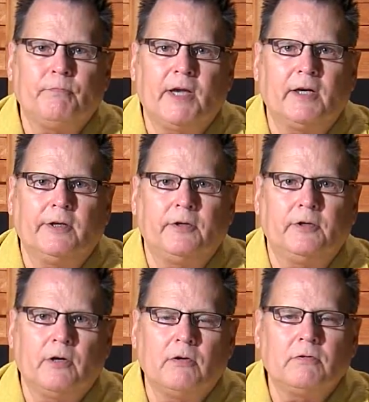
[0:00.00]
metal in
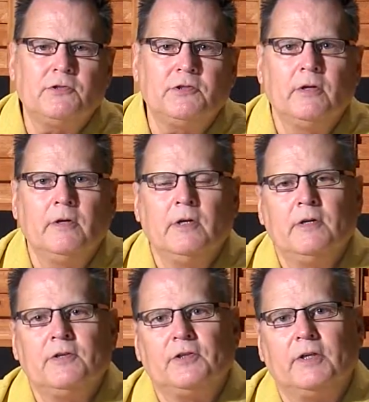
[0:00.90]
her nose.
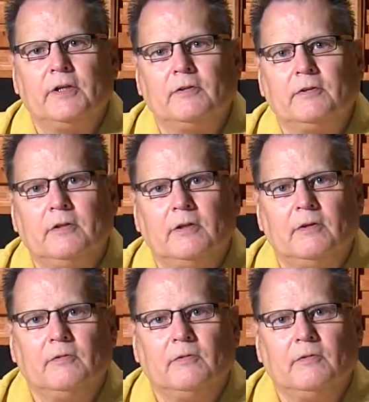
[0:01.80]
She had